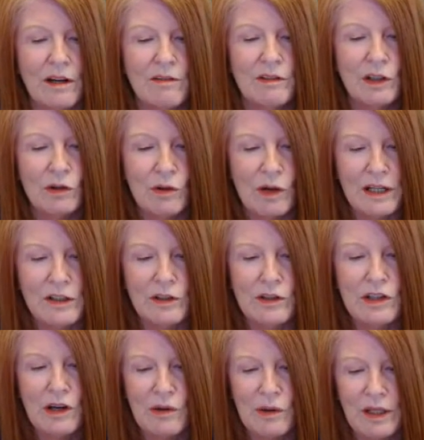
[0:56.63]
of a
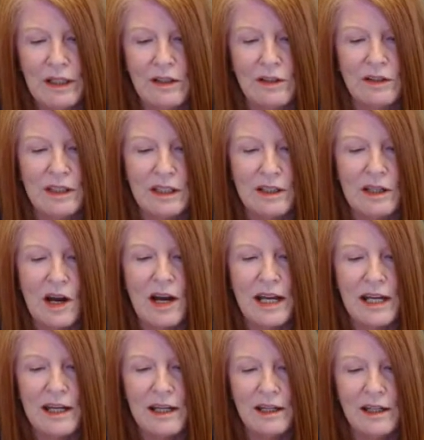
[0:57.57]
greater knowing than
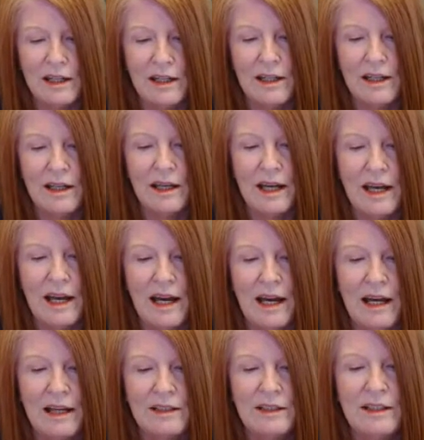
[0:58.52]
I
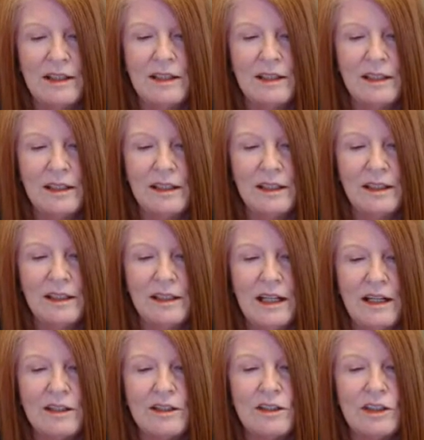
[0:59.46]
had
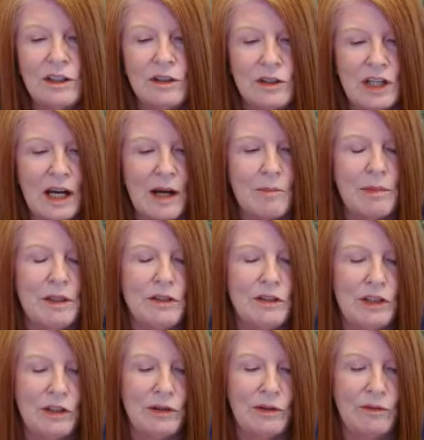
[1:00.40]
yet to tap
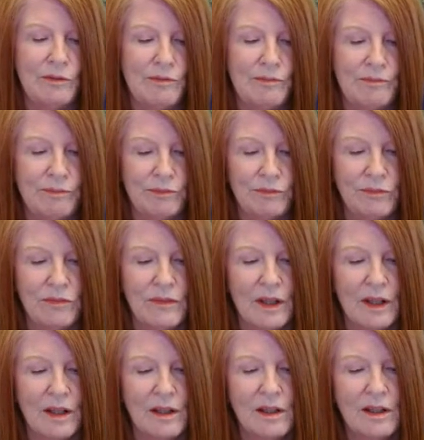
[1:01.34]
into.
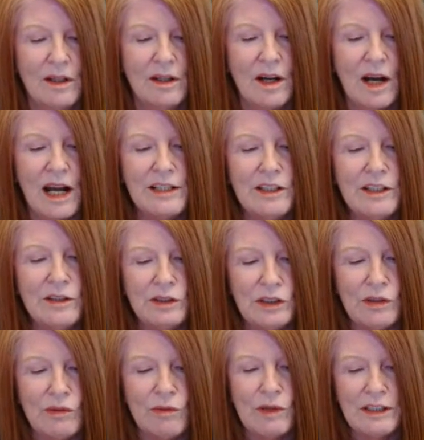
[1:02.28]
I
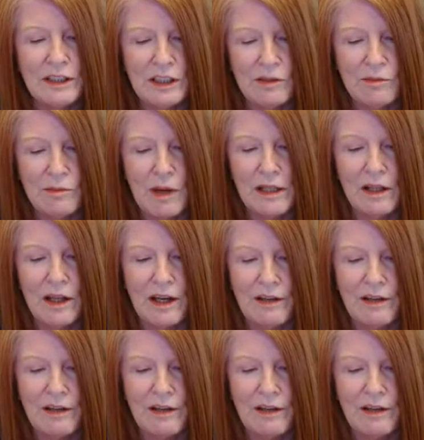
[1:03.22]
used the rest of my